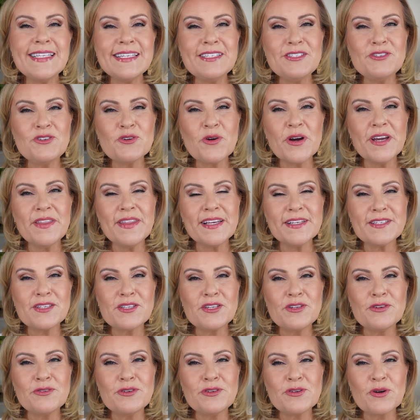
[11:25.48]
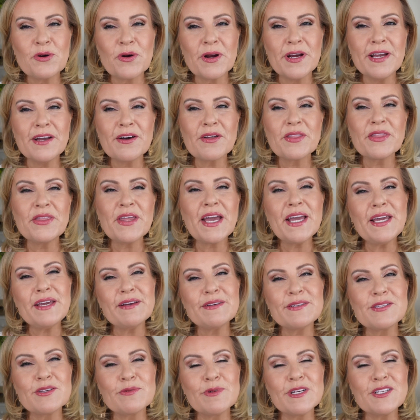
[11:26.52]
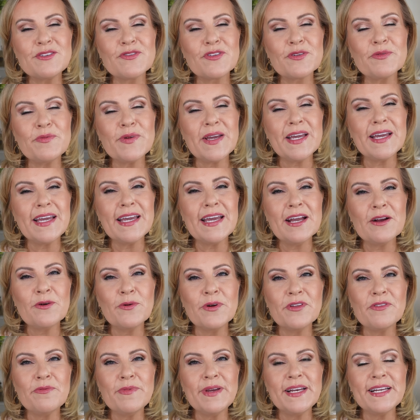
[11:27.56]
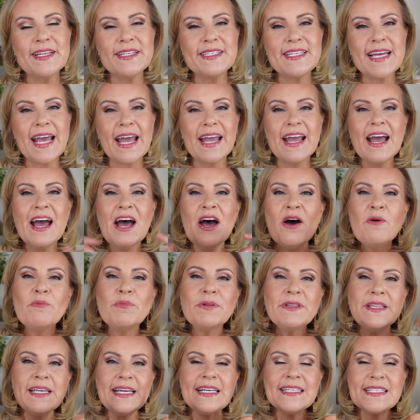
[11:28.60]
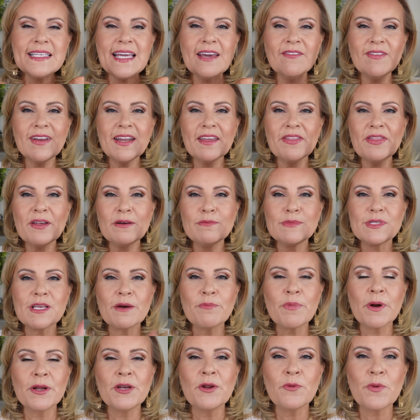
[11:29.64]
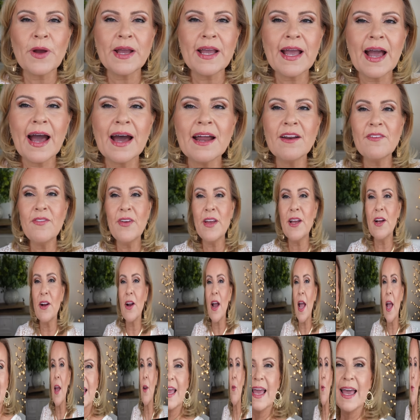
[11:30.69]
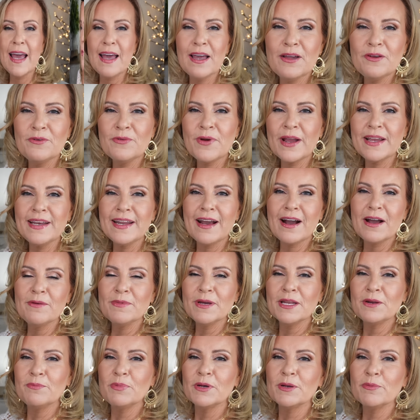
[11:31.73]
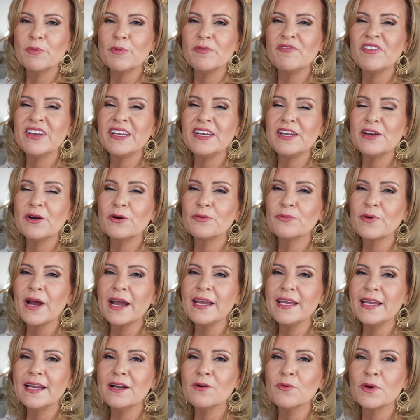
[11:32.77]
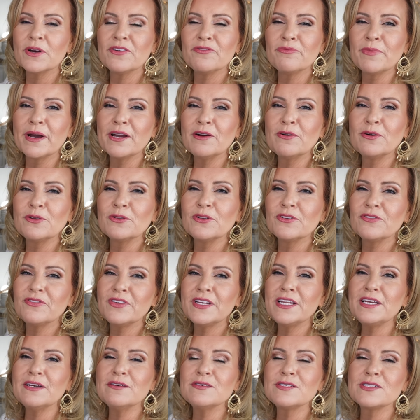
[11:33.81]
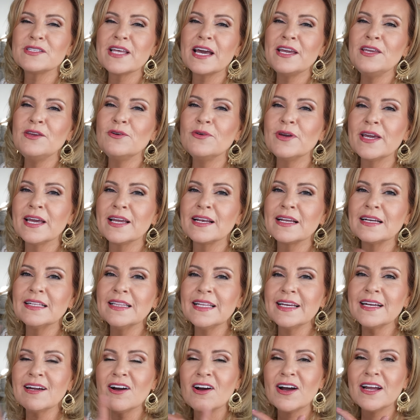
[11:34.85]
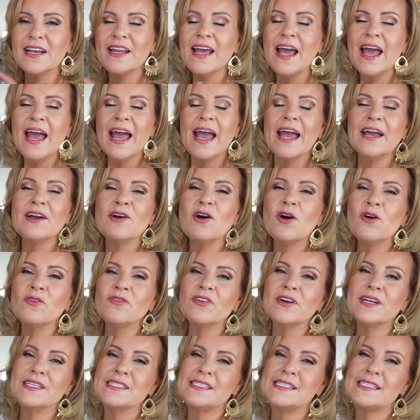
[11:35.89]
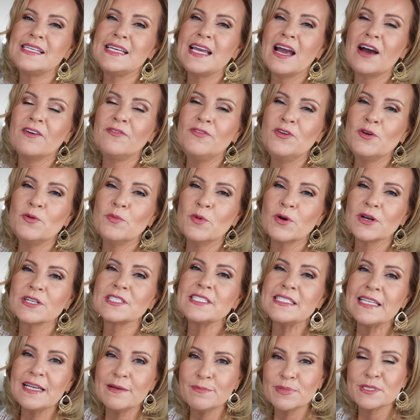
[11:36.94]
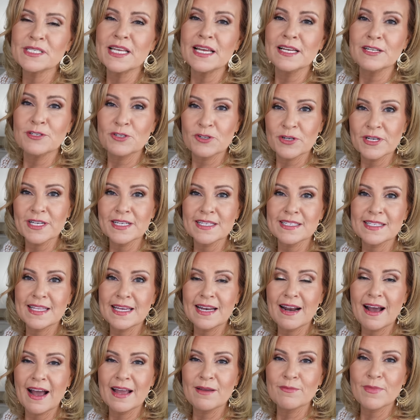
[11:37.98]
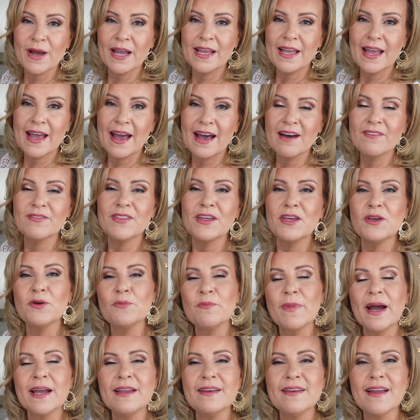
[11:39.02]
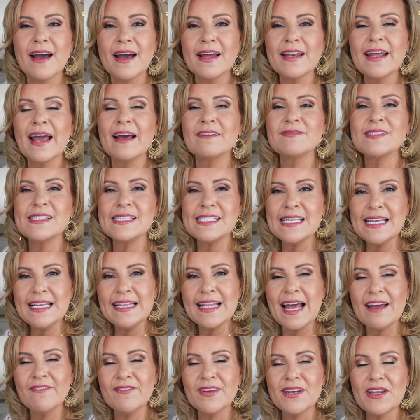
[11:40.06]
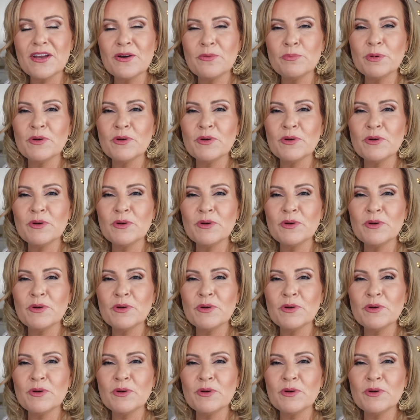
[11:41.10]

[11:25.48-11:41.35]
enjoy this tutorial. Thank you so much for being here with me today. Please give it a thumbs up on your way out of here. And right now I'm gonna put up a video right here, one of my older videos that you can click on and go over and see a few more tips and tricks that I might have that you might not have seen that video